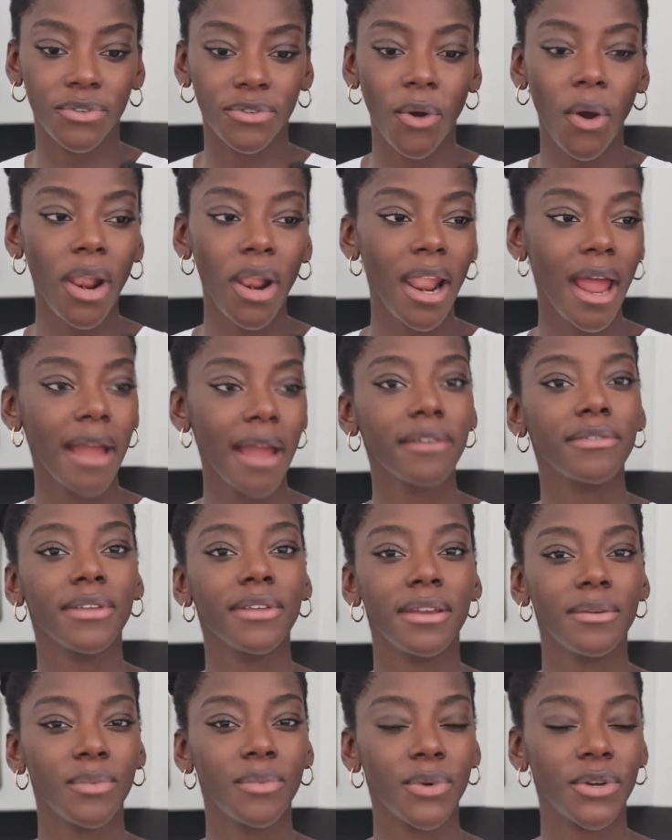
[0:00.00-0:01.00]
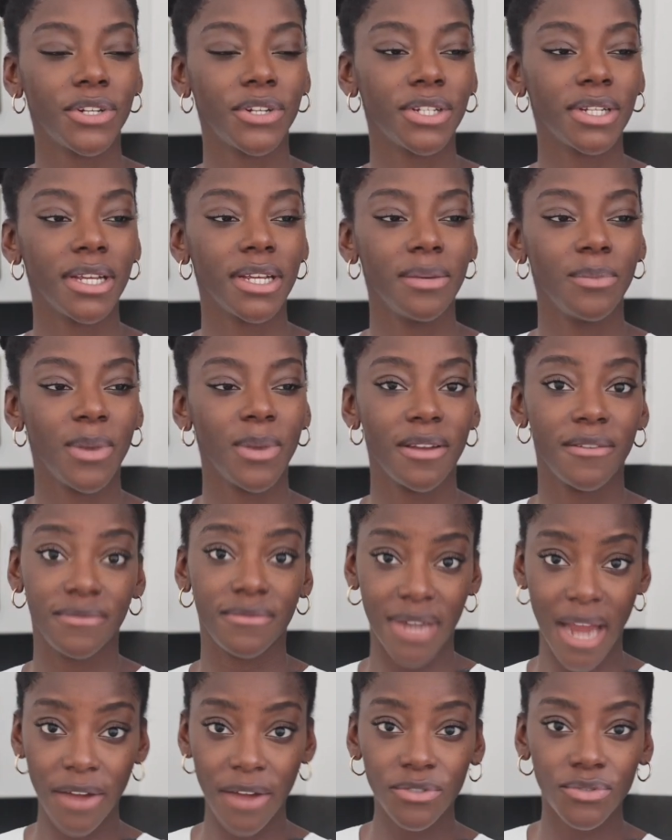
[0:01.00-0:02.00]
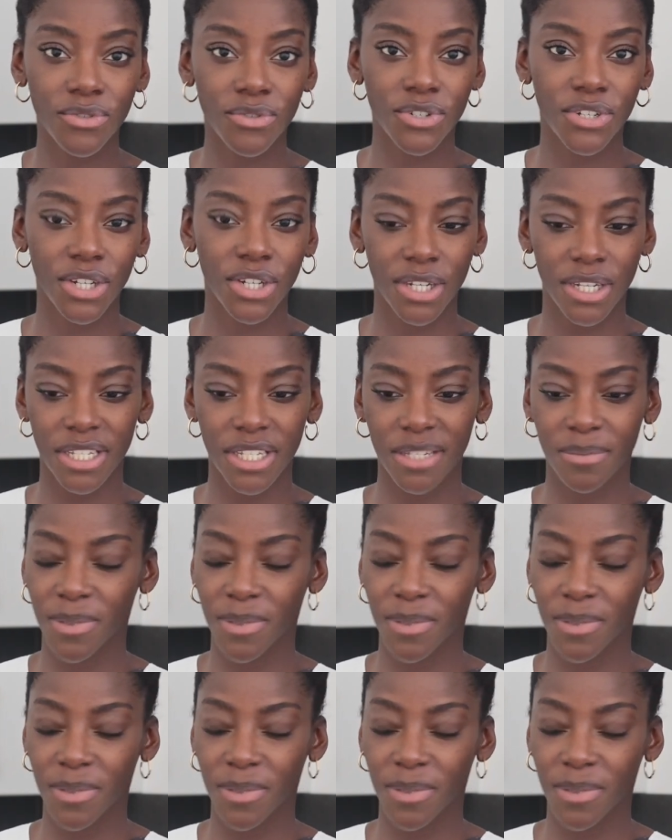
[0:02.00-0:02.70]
Not like it would with natural sugars,